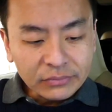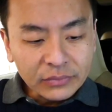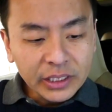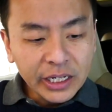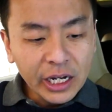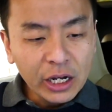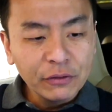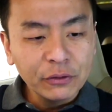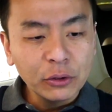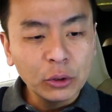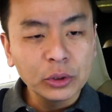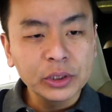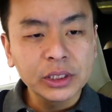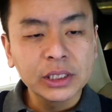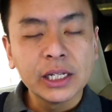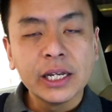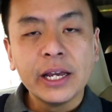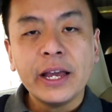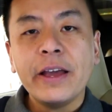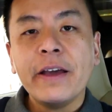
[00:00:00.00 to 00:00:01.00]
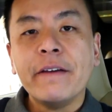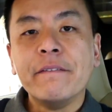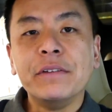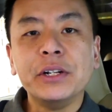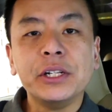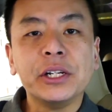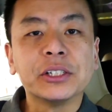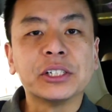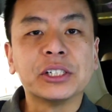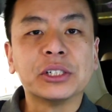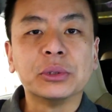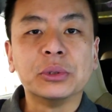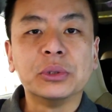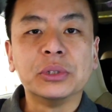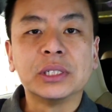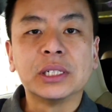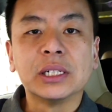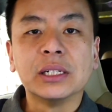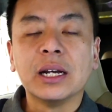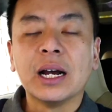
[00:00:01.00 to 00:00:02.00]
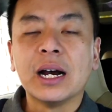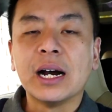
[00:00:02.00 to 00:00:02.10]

Now, of course, video stores